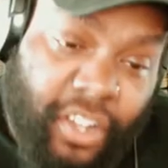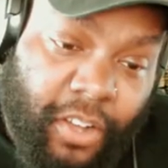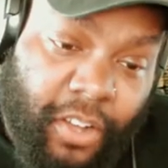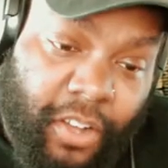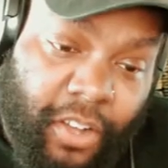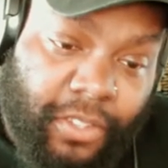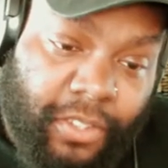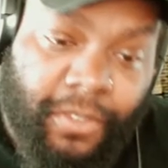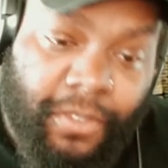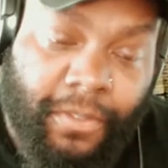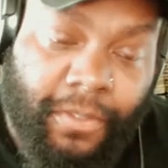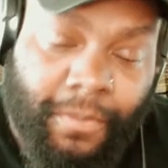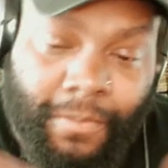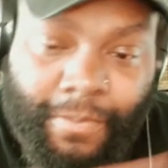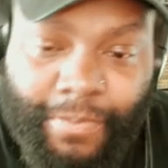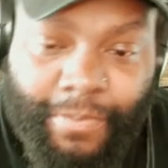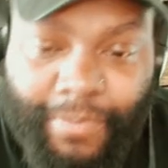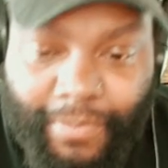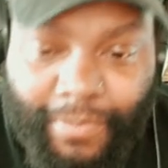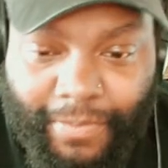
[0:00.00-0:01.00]
to,
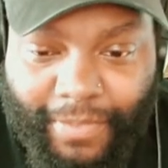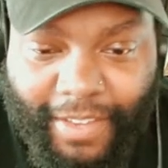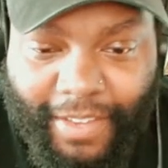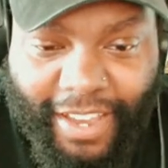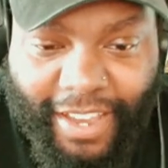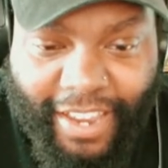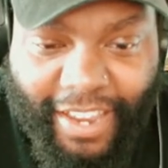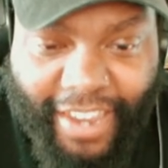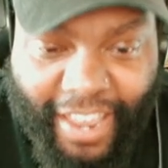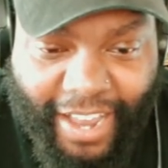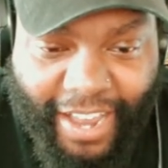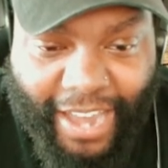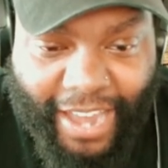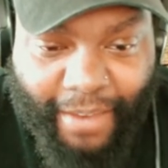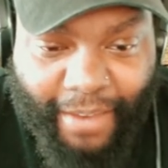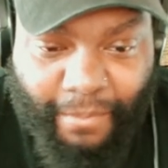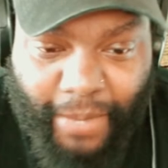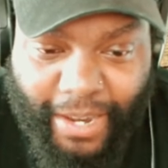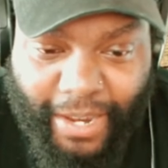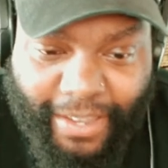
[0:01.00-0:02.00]
and they gotta
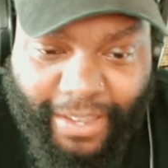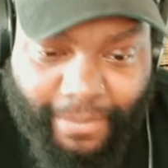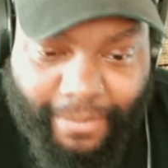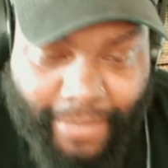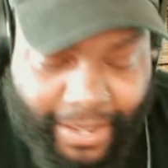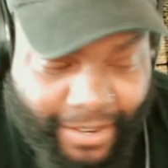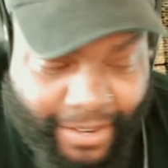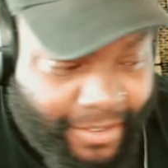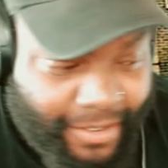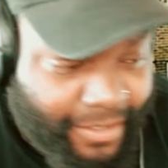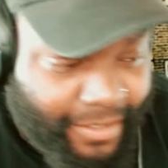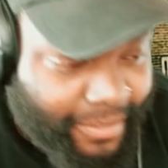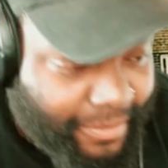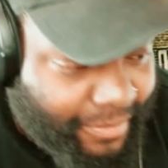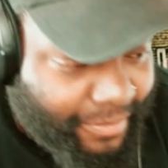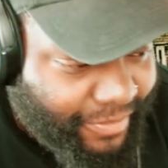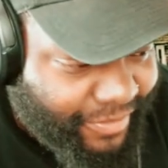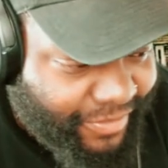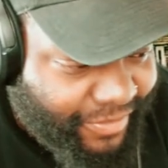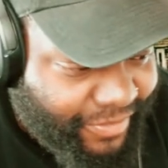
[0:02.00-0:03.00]
meet in the middle.
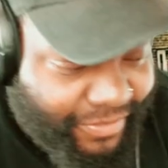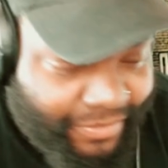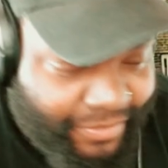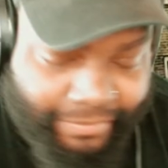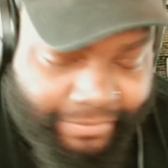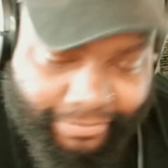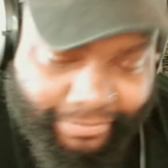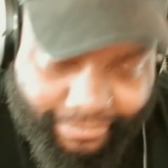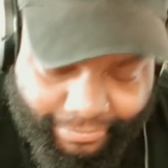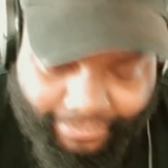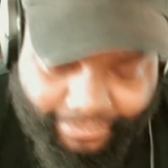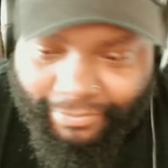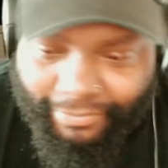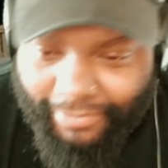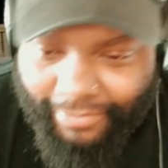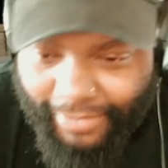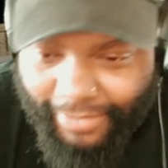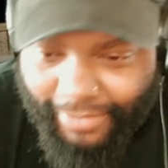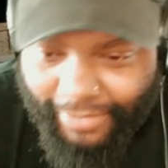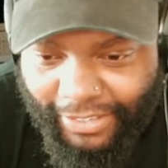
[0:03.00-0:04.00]

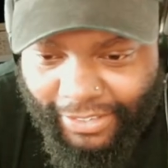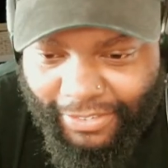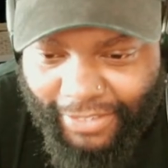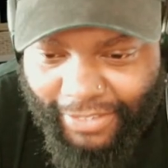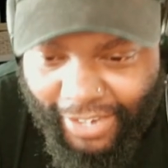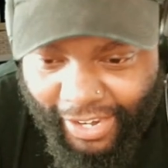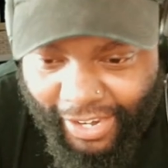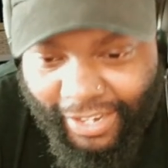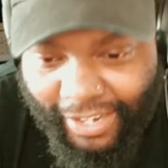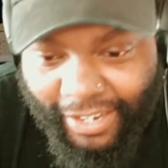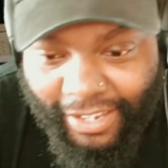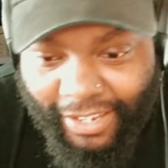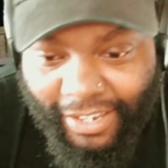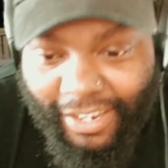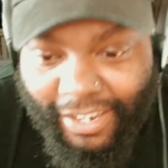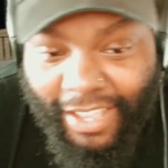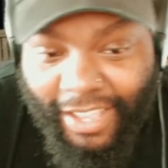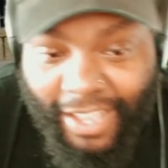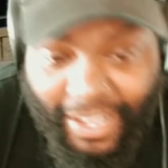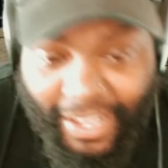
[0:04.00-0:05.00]
This
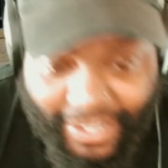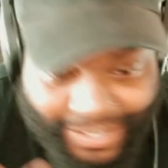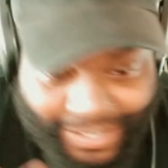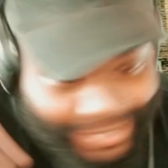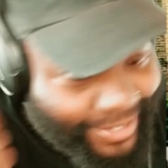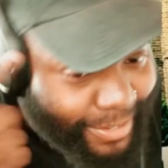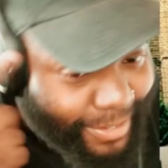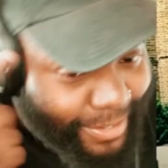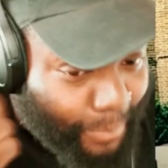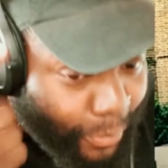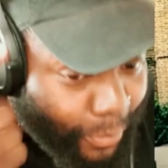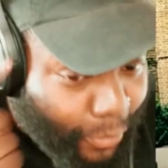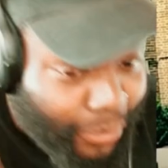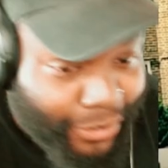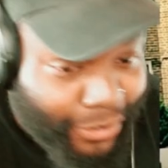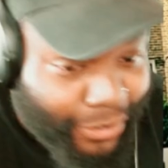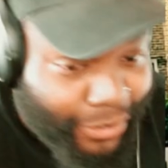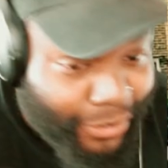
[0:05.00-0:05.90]
is important.